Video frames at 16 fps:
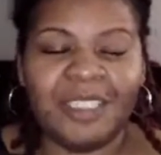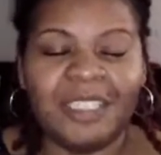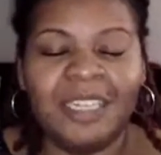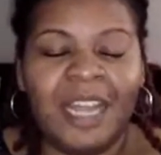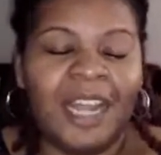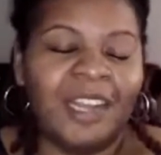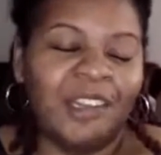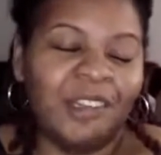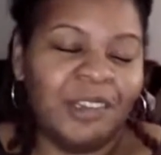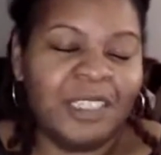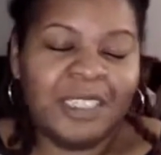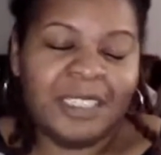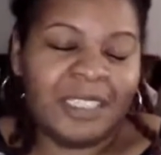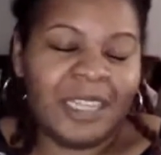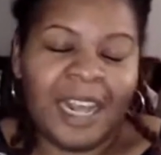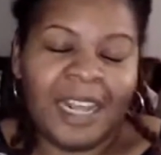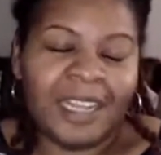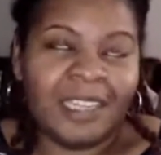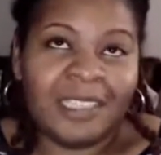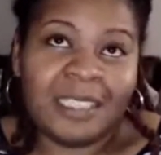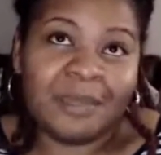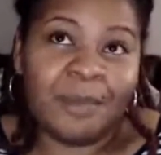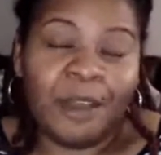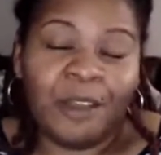And I know it's like a
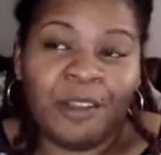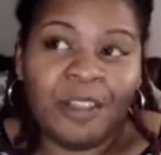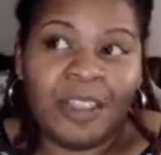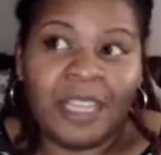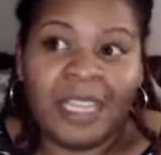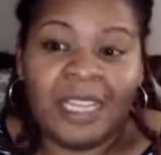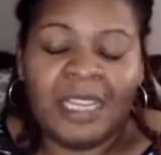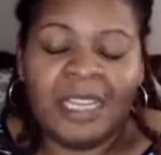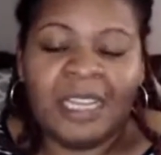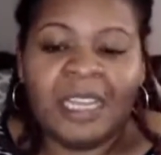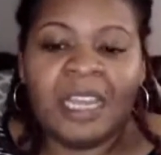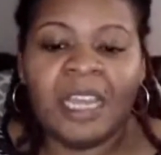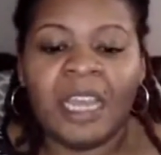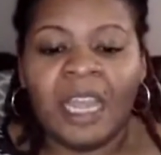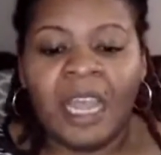small thing,